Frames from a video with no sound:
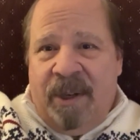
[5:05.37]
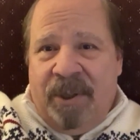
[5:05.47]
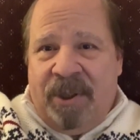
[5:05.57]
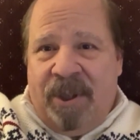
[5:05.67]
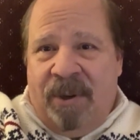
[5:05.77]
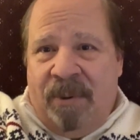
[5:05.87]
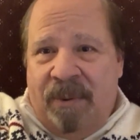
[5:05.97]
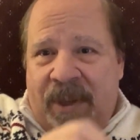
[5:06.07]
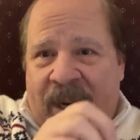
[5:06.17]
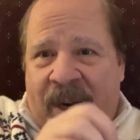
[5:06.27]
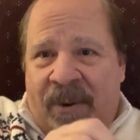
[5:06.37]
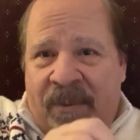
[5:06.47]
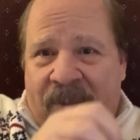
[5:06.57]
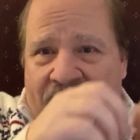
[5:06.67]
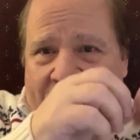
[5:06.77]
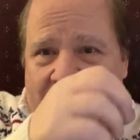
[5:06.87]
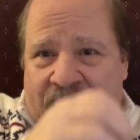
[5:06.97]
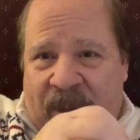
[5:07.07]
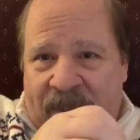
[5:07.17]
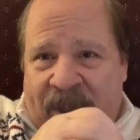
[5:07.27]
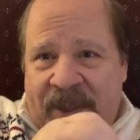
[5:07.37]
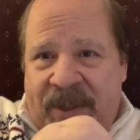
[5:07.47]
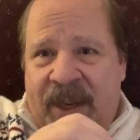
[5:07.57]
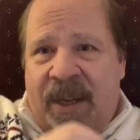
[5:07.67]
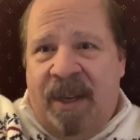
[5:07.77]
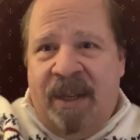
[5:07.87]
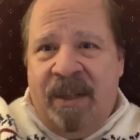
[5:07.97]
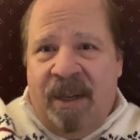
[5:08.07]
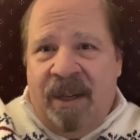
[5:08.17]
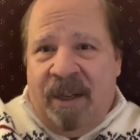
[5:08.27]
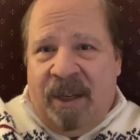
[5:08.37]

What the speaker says: So now multiplied by 10,